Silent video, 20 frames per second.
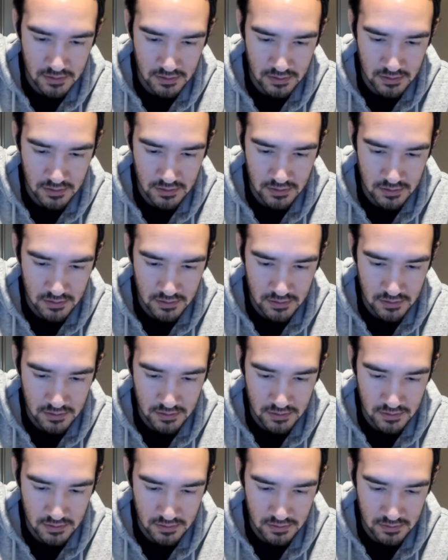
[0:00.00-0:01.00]

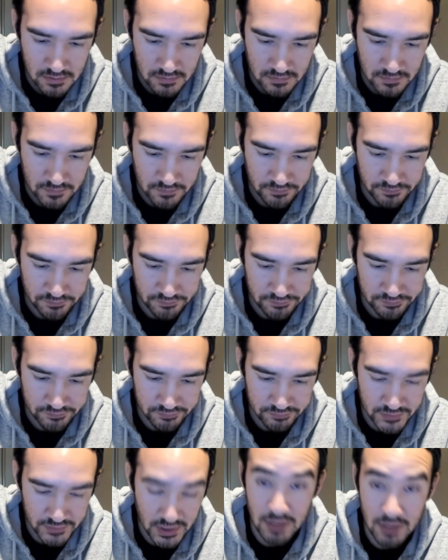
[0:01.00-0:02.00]

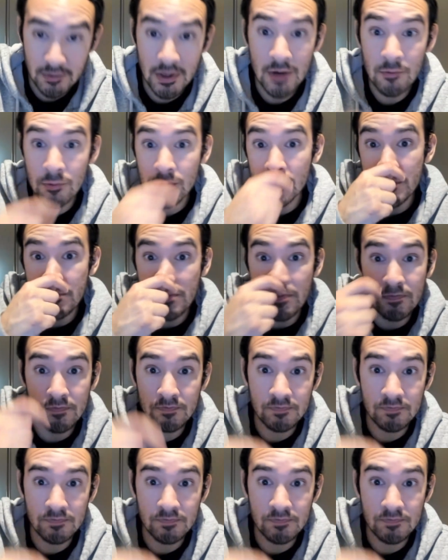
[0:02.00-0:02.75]
Damn, that really